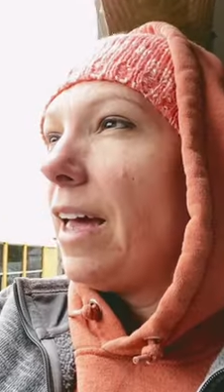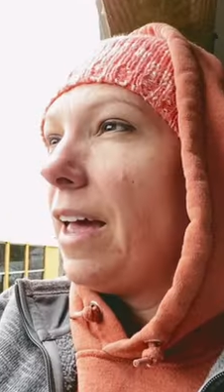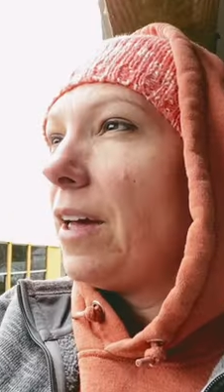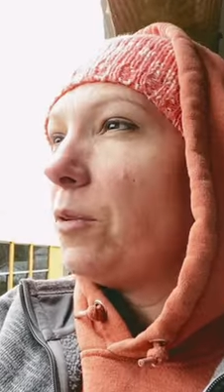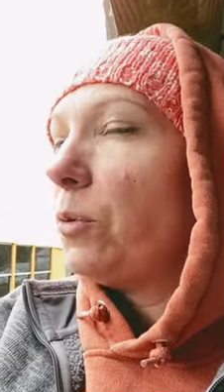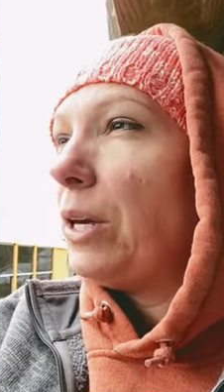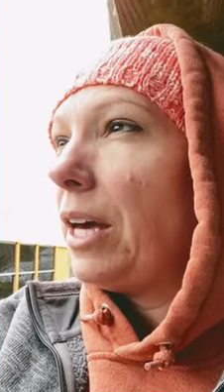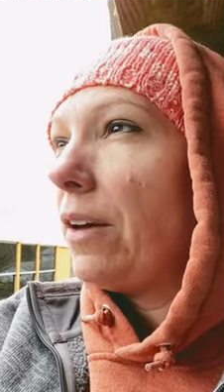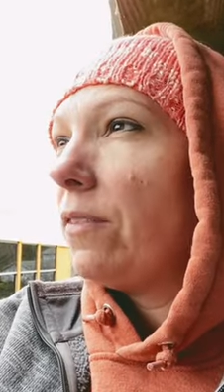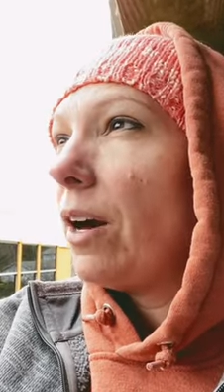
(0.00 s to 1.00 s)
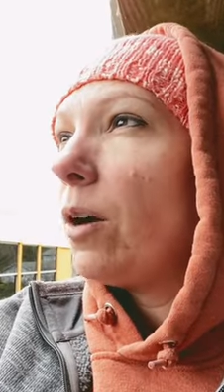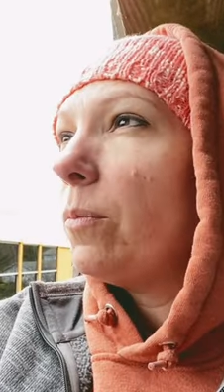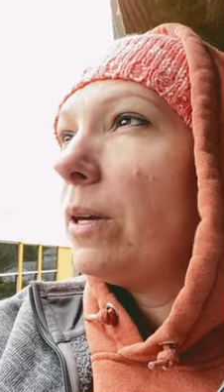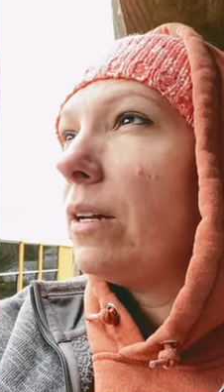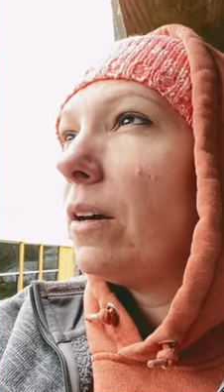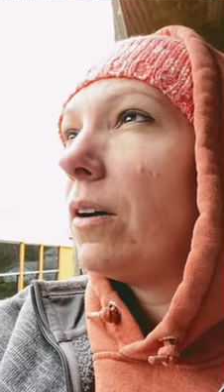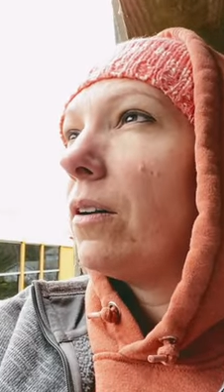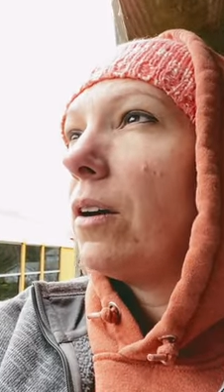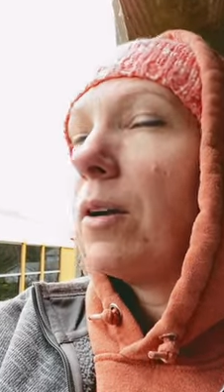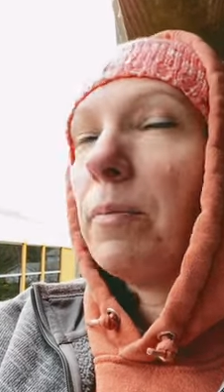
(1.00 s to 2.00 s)
and we have now been
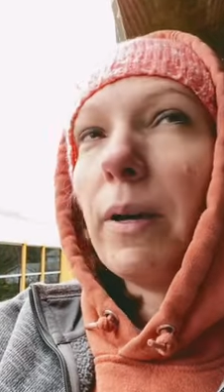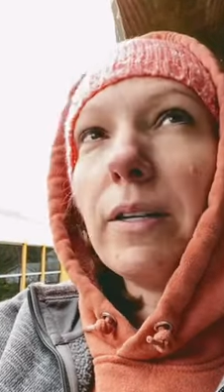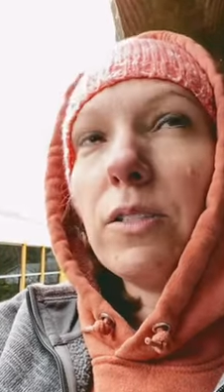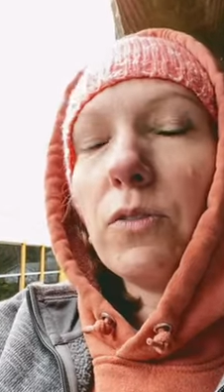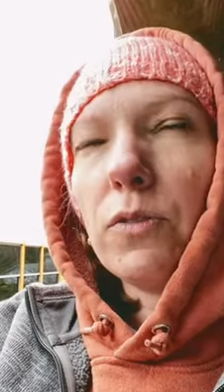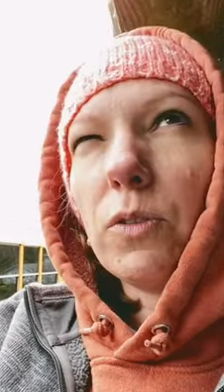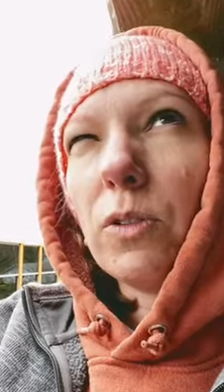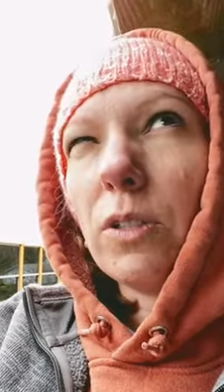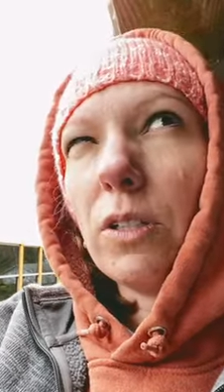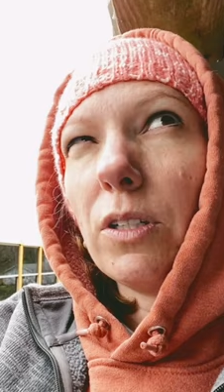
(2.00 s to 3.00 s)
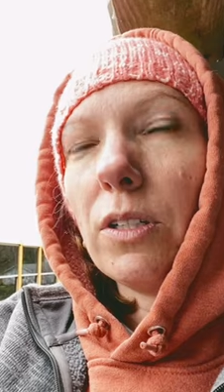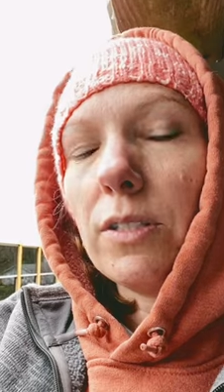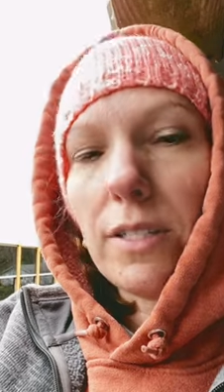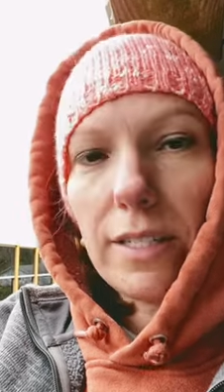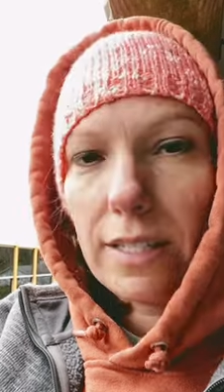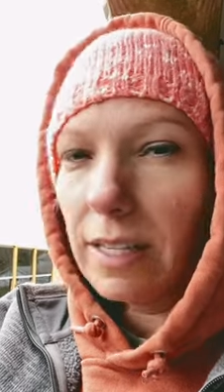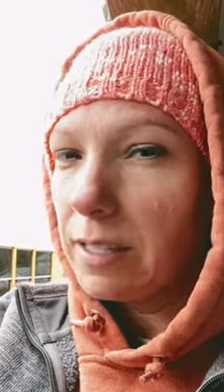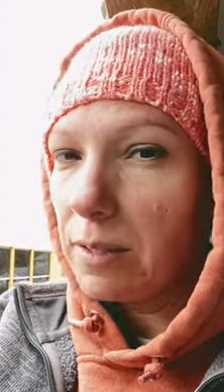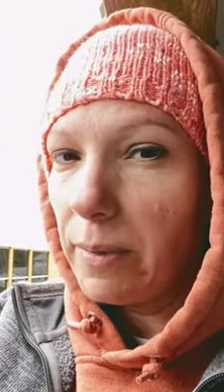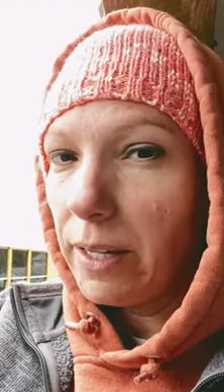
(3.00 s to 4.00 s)
on our bus for
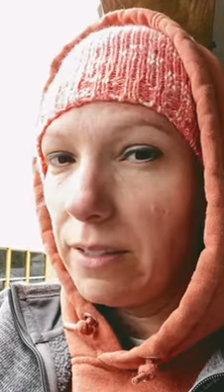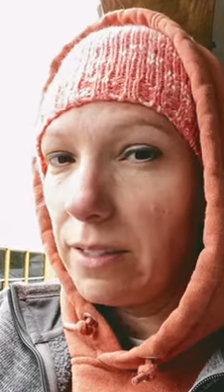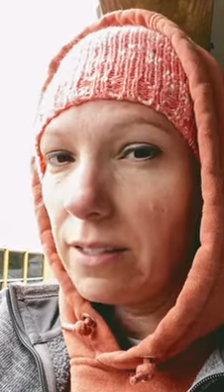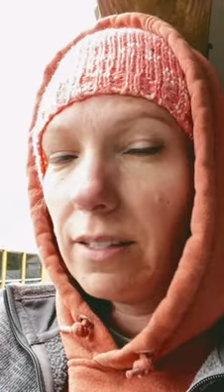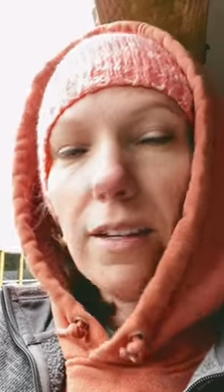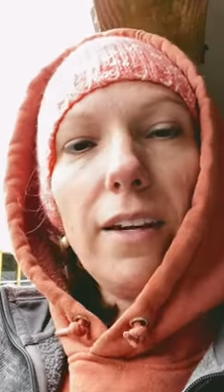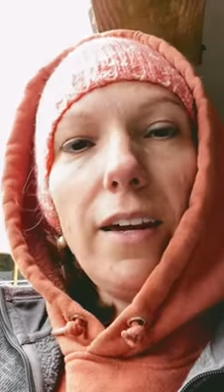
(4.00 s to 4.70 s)
six months